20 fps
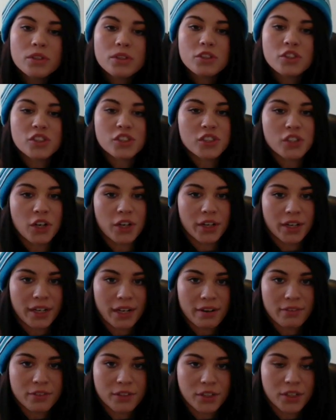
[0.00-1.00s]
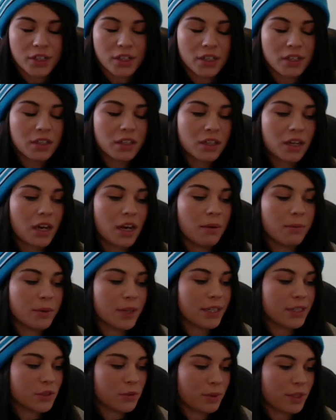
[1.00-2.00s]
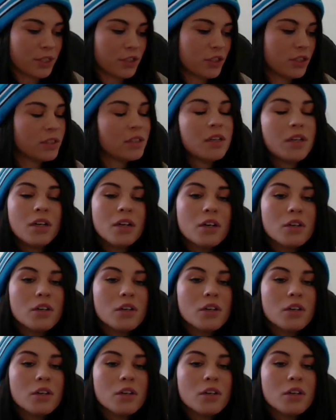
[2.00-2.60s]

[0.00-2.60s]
It just started after graduation.